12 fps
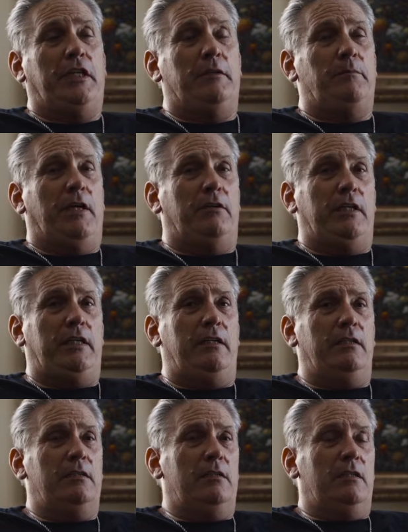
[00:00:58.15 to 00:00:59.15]
get married
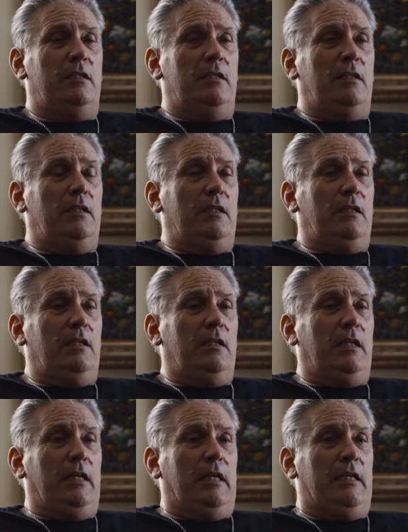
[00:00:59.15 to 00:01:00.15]

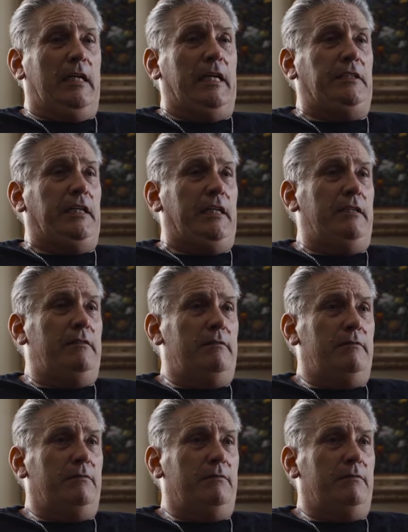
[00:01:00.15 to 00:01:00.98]
at 18.